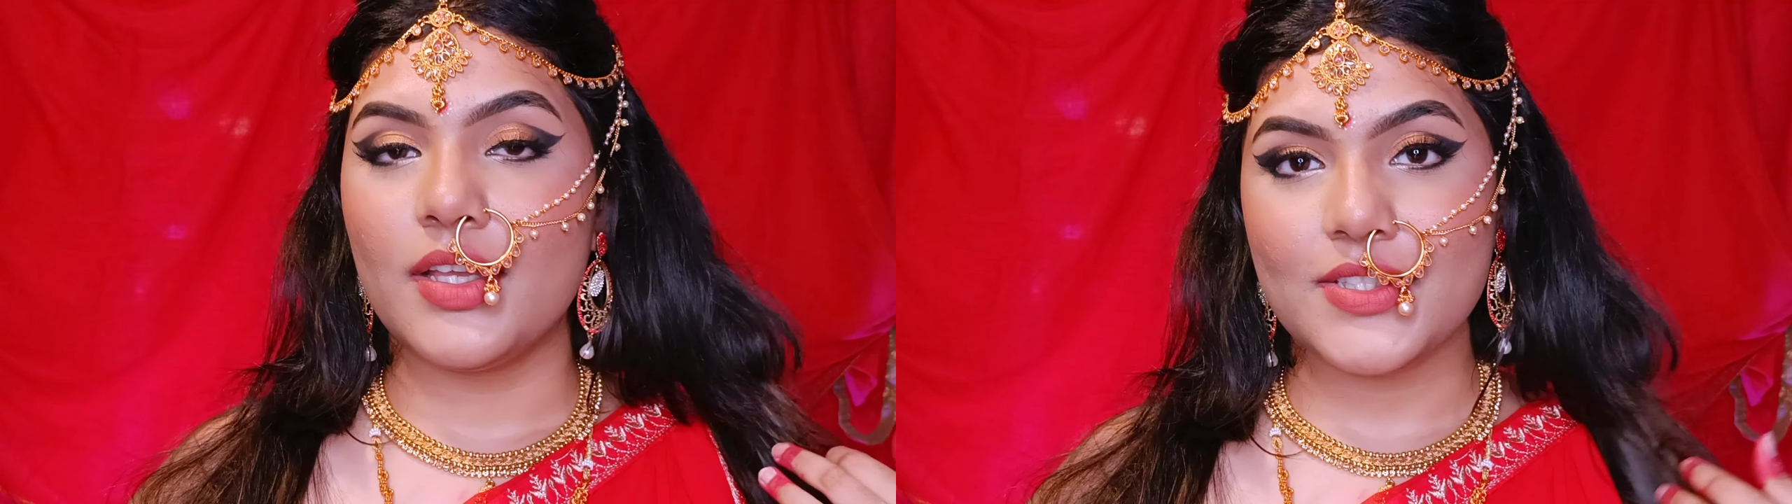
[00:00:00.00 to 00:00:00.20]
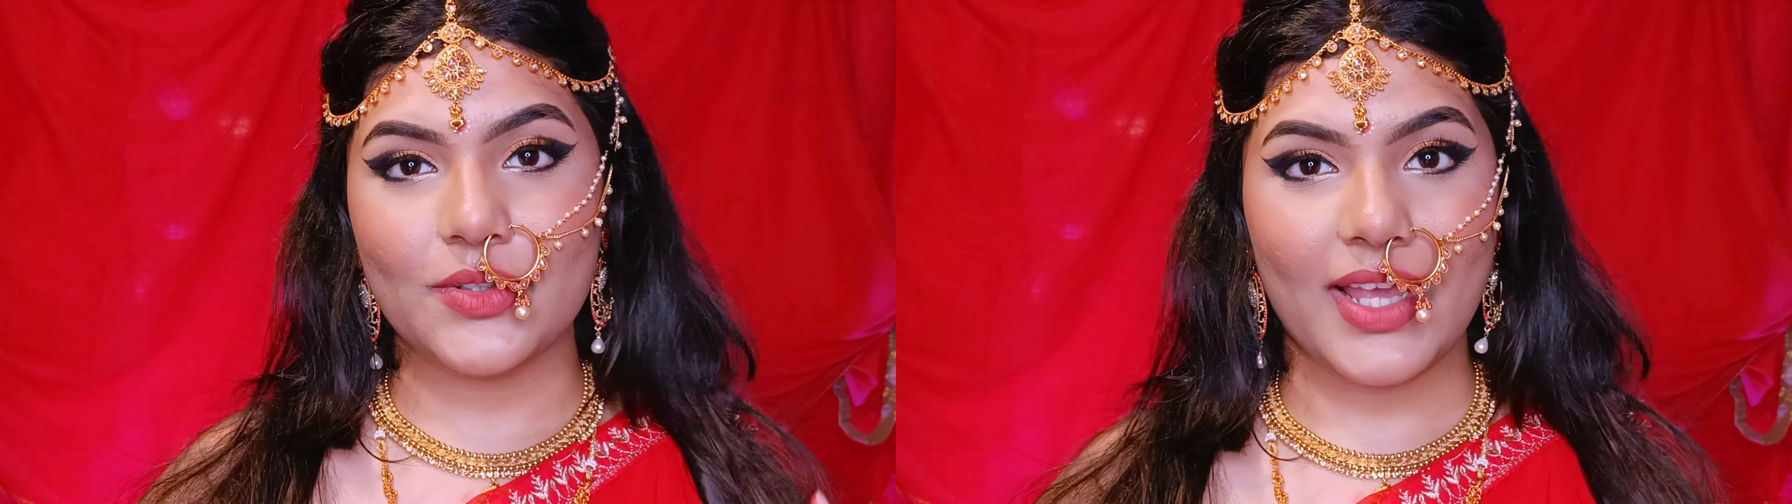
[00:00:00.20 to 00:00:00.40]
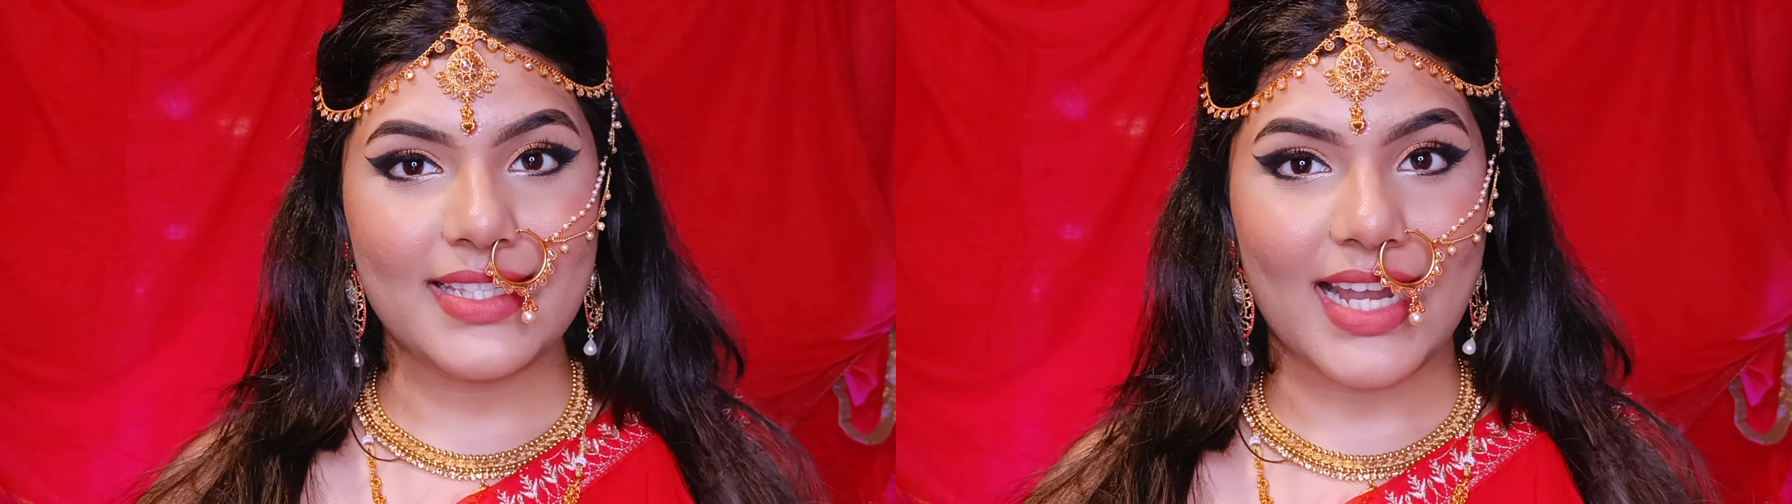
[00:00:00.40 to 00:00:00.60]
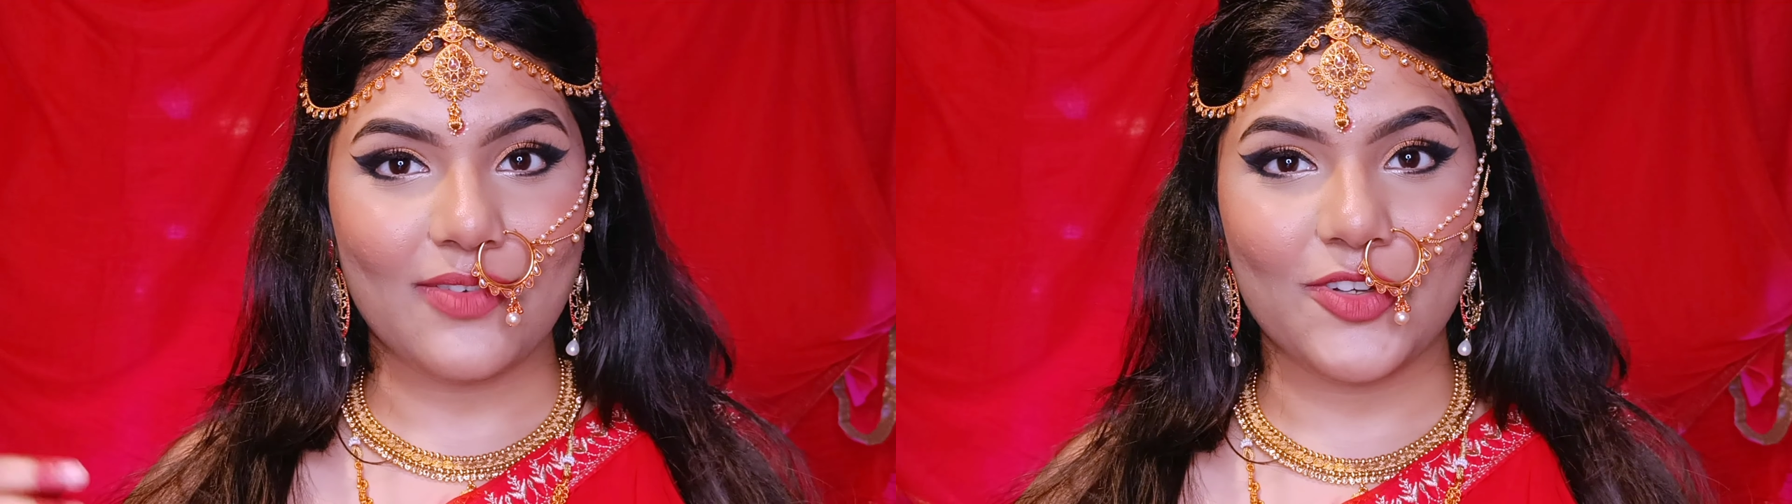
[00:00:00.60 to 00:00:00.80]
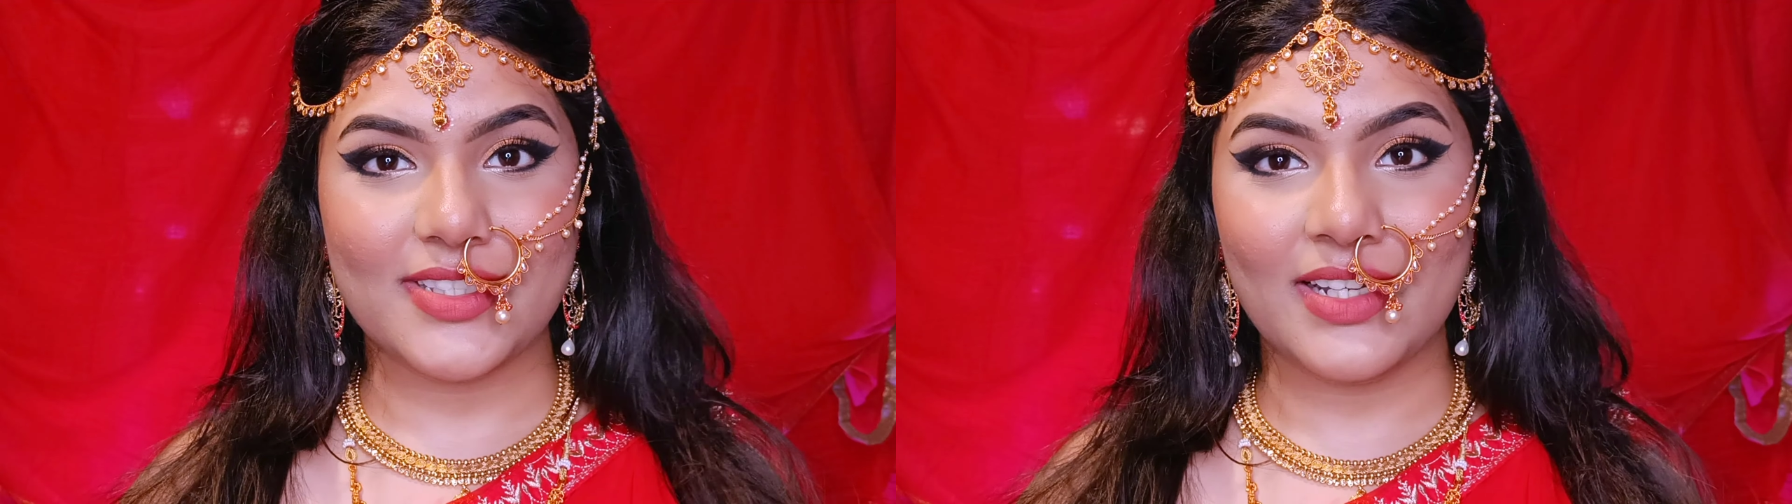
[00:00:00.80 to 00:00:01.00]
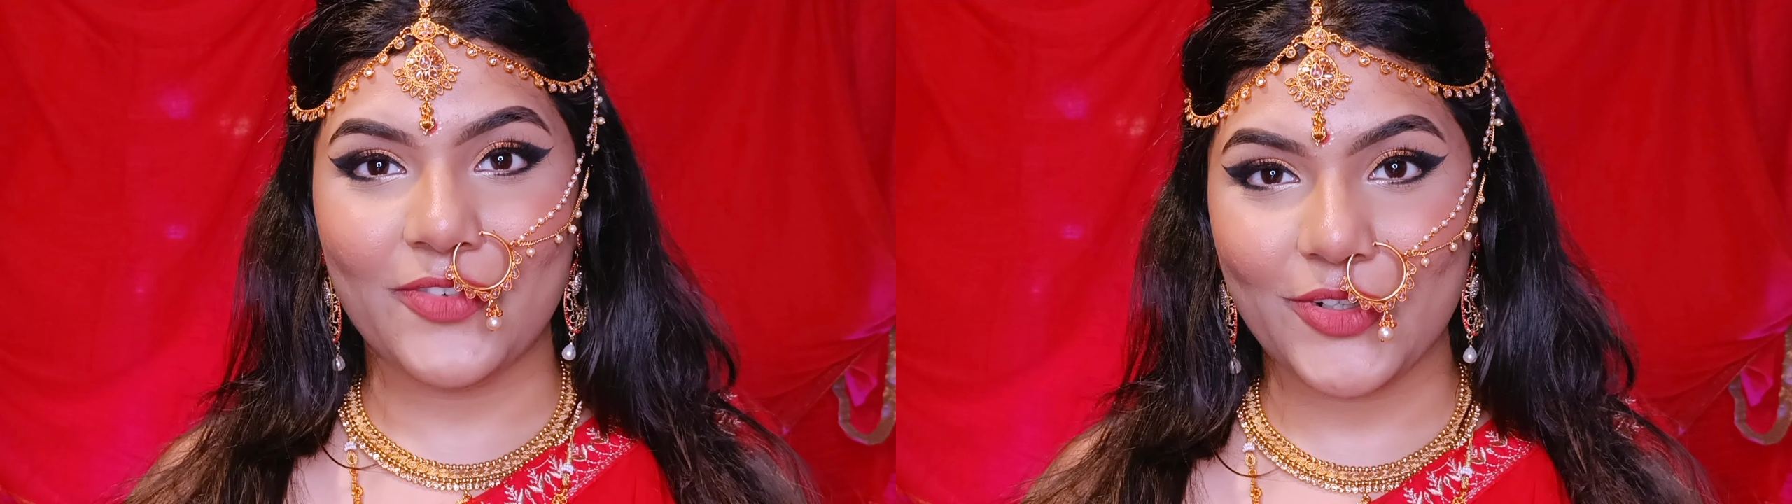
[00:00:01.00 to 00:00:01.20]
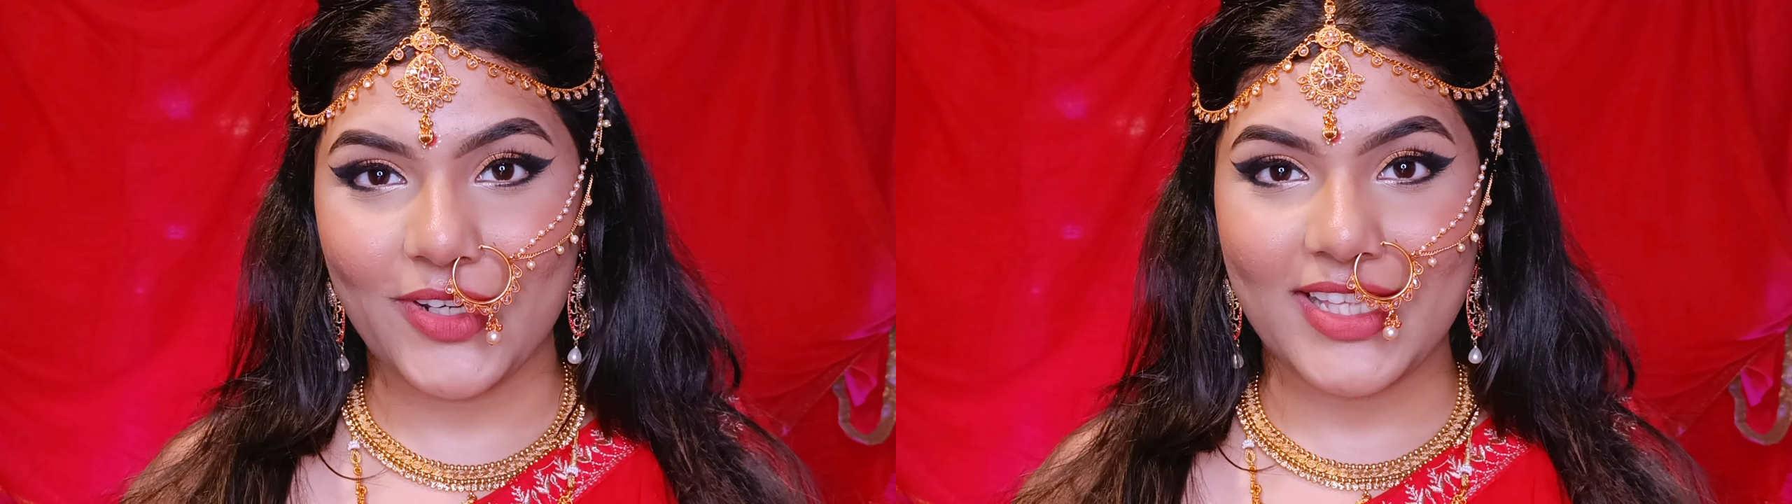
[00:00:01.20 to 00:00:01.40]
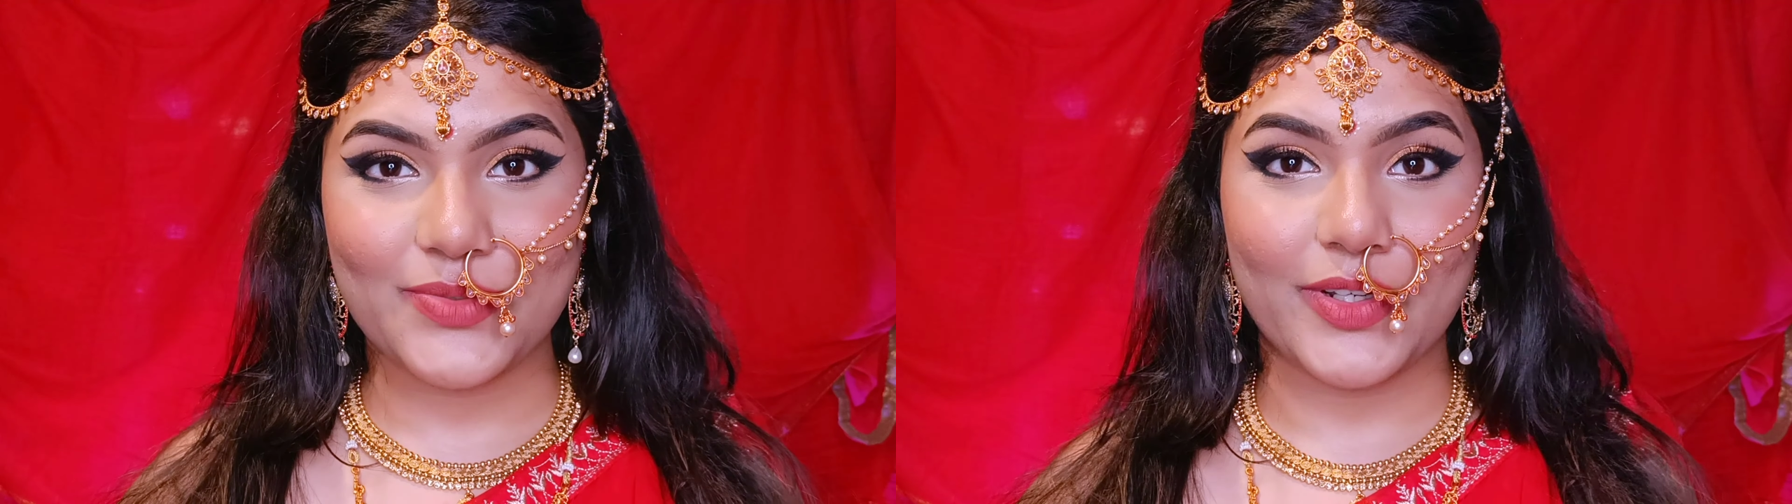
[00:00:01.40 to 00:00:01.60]
So guys, that was it for
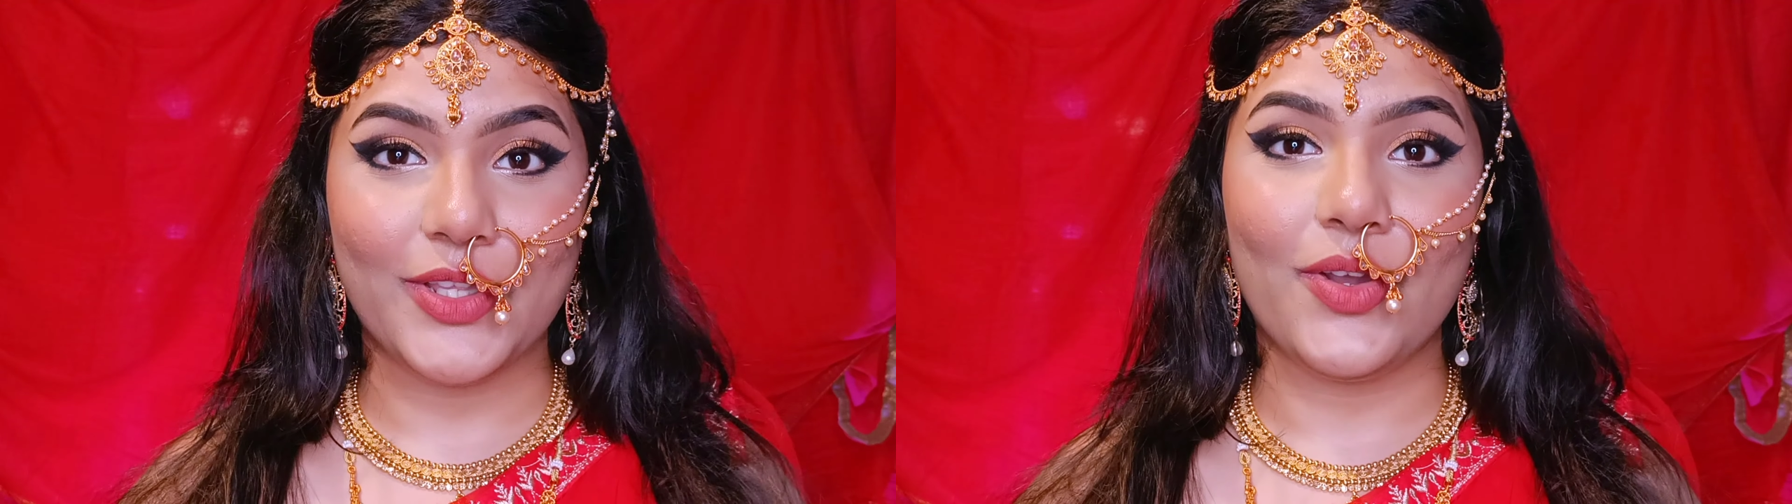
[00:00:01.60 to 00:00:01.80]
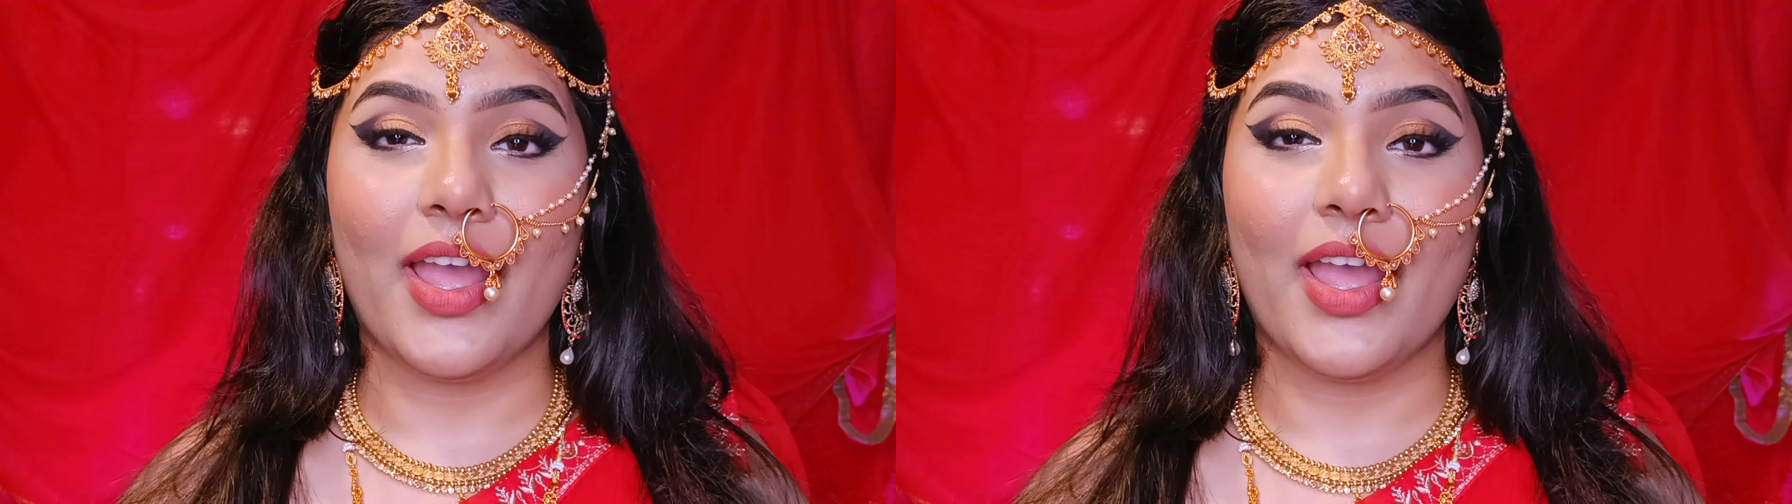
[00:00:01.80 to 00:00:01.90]
today's video.